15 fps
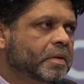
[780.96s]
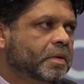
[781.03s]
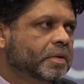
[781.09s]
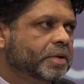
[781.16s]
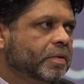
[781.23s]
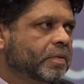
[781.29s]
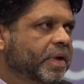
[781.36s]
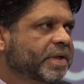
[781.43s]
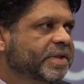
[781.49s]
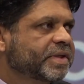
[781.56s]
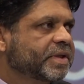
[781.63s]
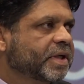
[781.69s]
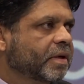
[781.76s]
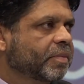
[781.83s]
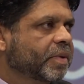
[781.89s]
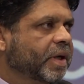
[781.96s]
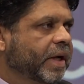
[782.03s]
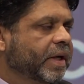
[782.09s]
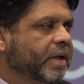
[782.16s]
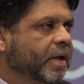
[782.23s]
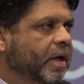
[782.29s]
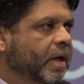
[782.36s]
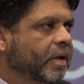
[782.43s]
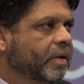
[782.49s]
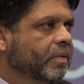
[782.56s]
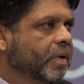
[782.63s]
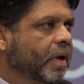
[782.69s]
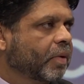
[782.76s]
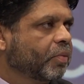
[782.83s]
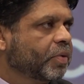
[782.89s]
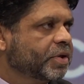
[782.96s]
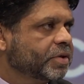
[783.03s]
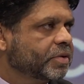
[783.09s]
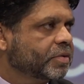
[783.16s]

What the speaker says: So ladies and gentlemen, I wish